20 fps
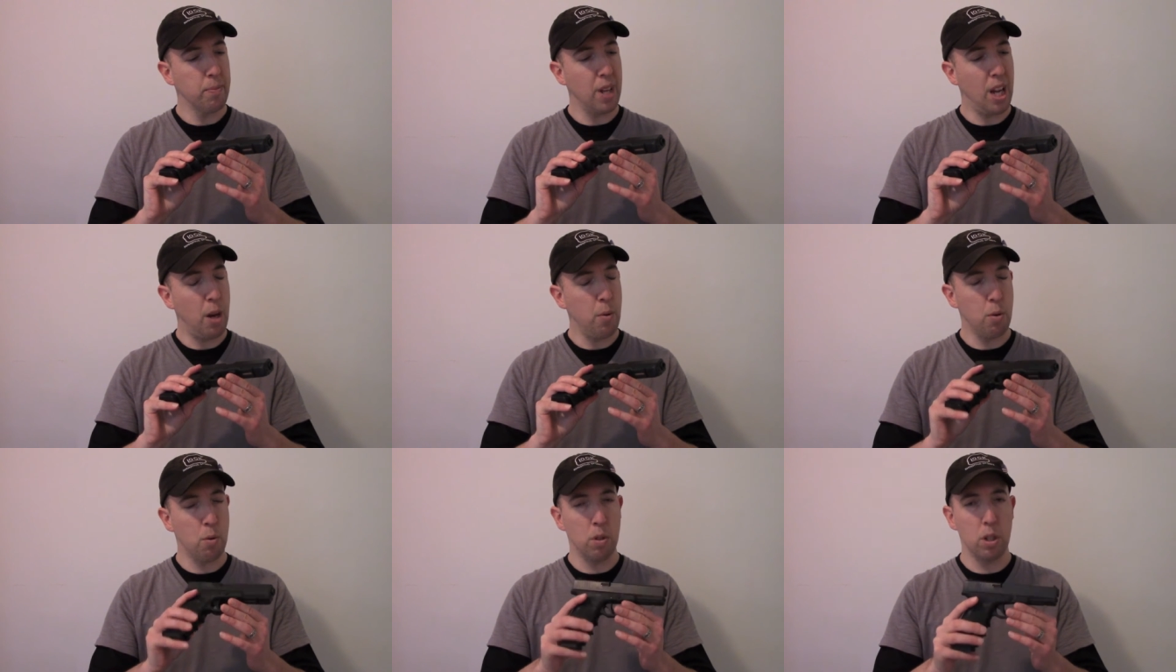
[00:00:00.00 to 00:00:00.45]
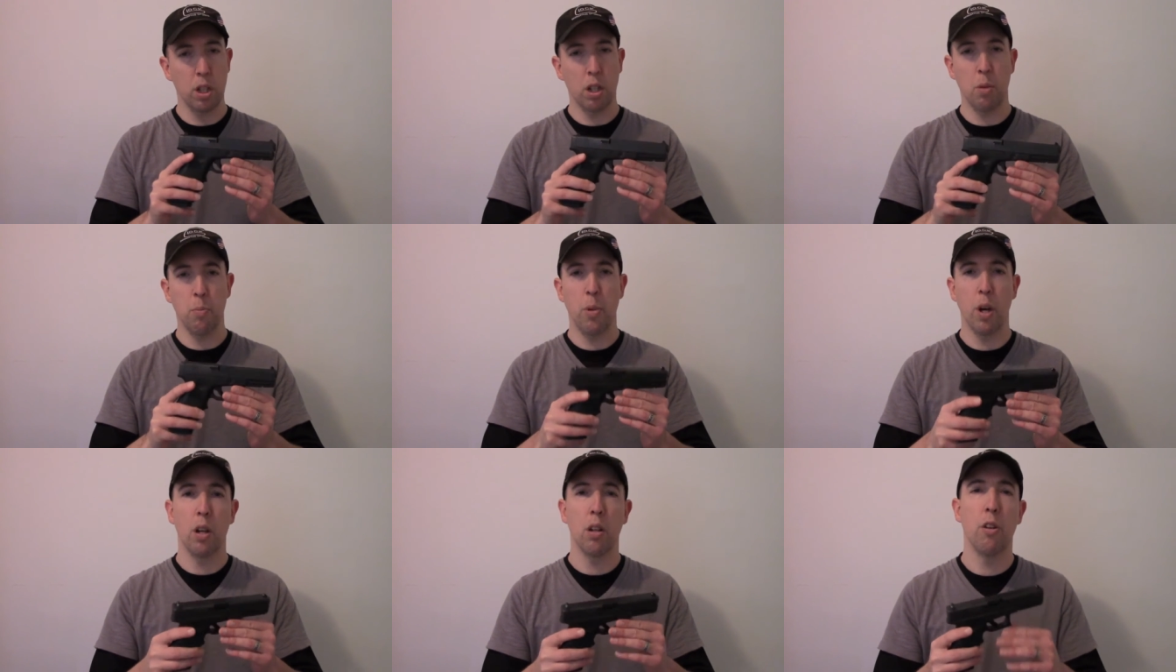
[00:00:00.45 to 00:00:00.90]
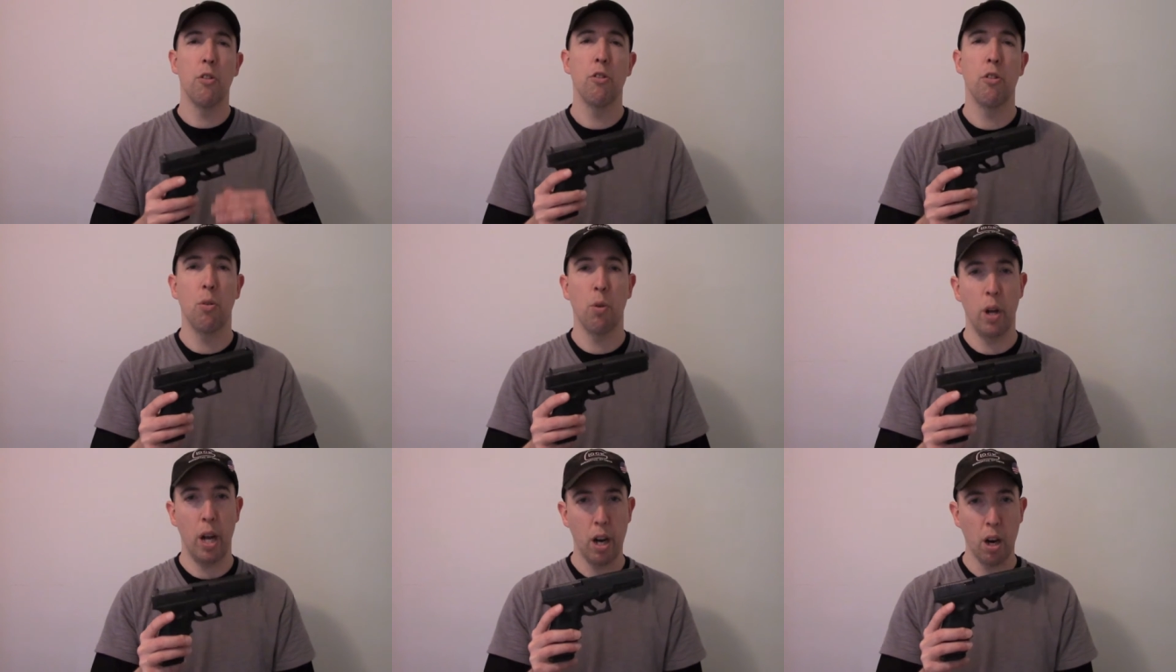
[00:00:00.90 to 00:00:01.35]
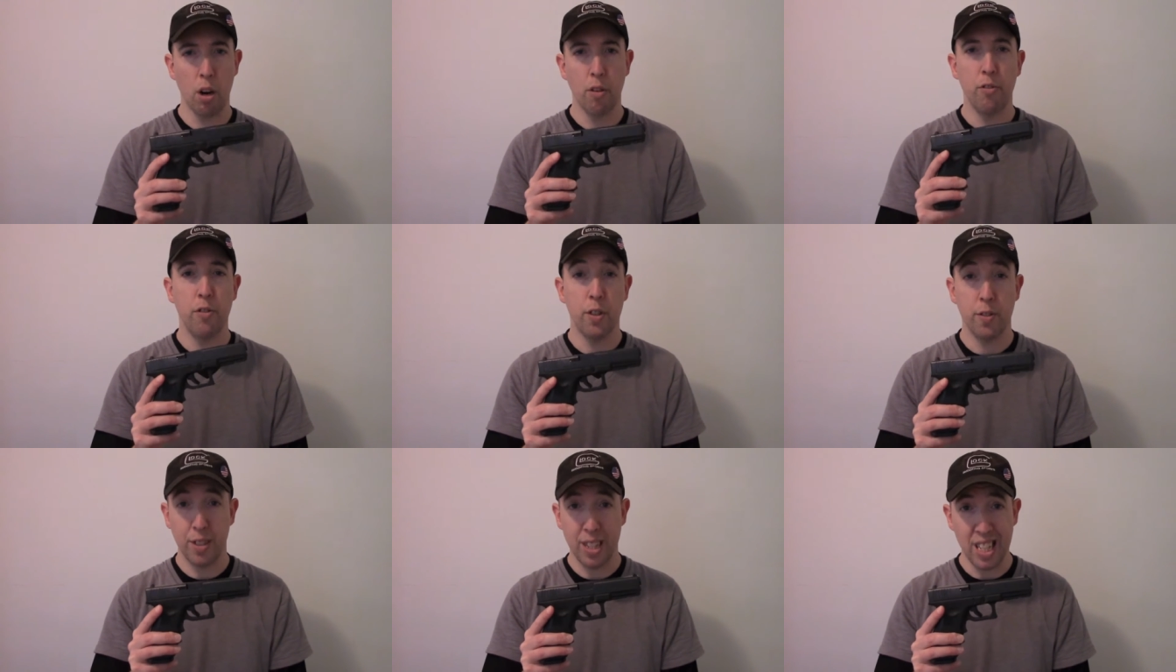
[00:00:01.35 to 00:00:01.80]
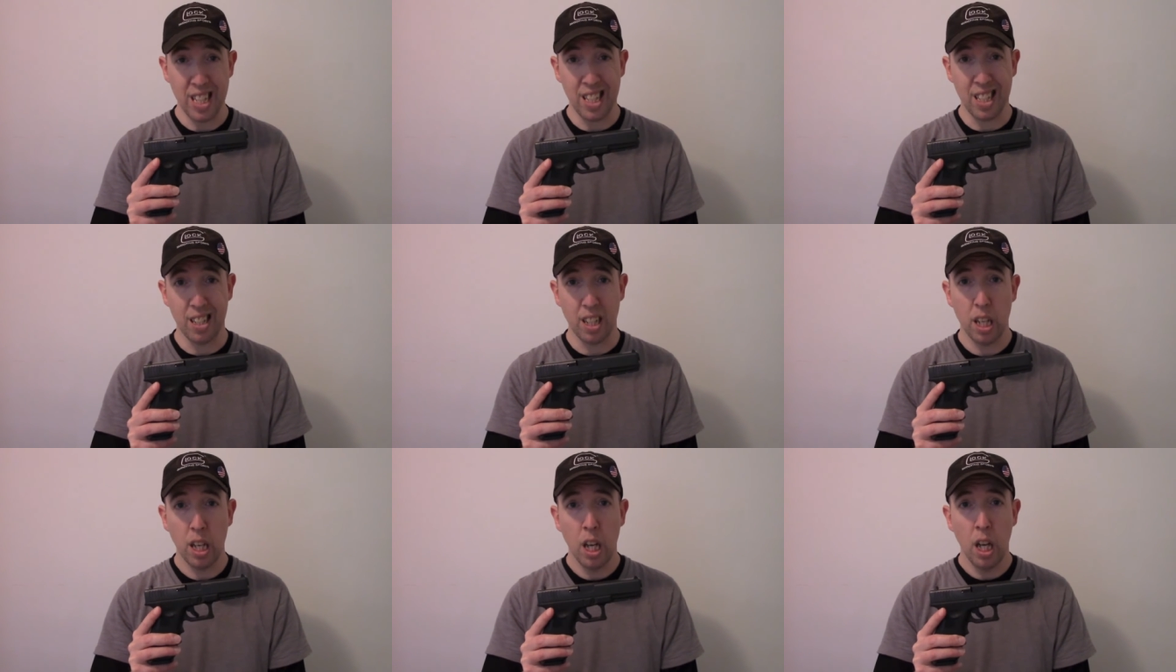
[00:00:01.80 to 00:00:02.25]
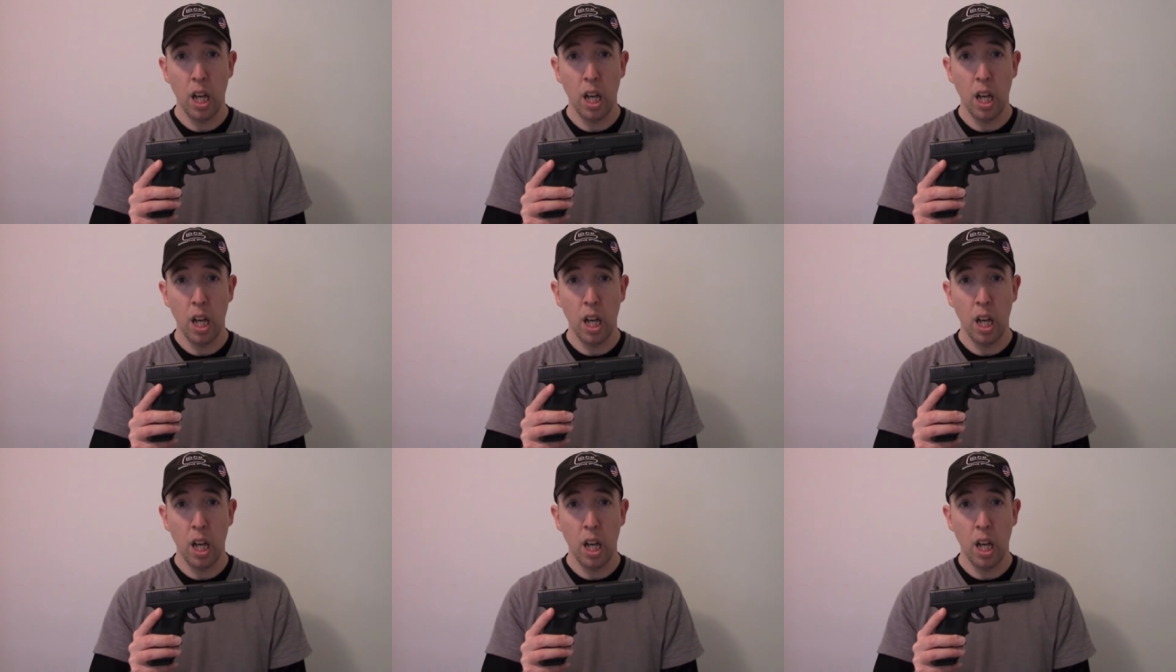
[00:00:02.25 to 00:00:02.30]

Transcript: I would really compare this to an AR-15